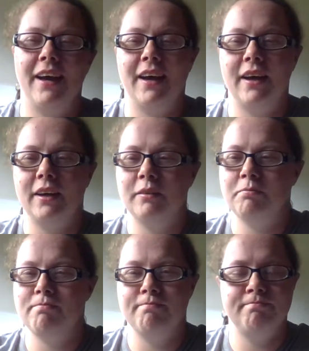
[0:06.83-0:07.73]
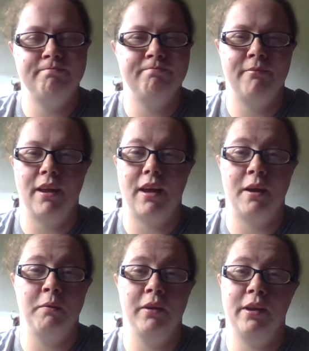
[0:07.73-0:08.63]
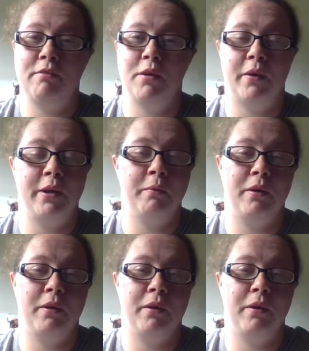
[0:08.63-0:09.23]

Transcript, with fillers: I really have no idea